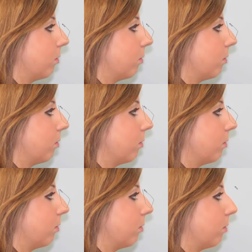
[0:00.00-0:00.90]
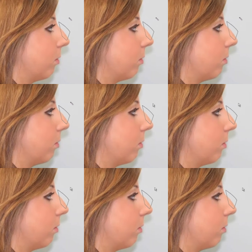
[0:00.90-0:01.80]
and it was great to have that
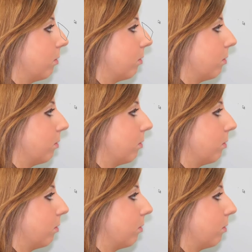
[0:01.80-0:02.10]
visual